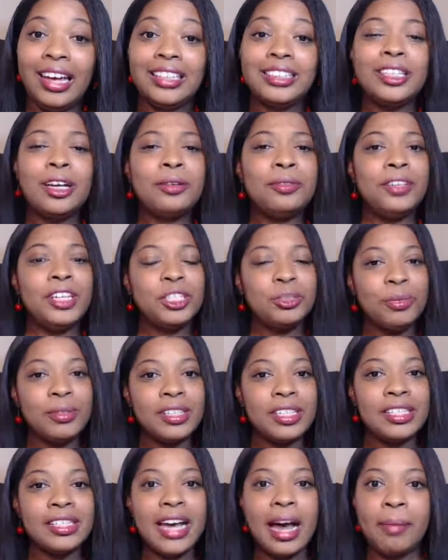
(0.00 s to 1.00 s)
So this
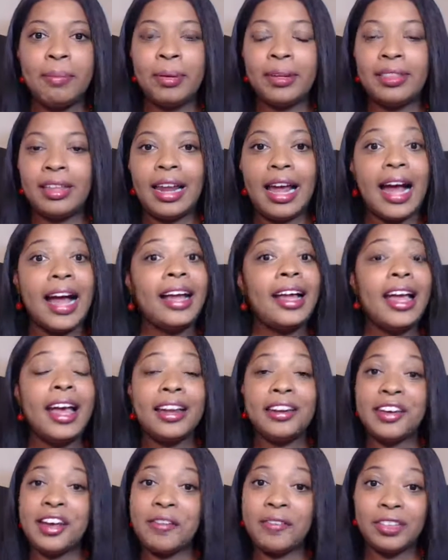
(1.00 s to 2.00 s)
was a topic that I
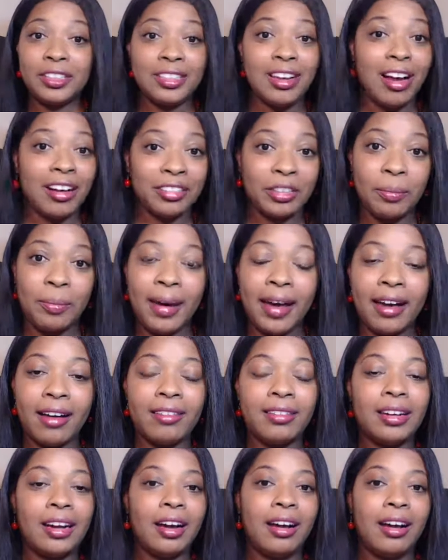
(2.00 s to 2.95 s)
had never talked about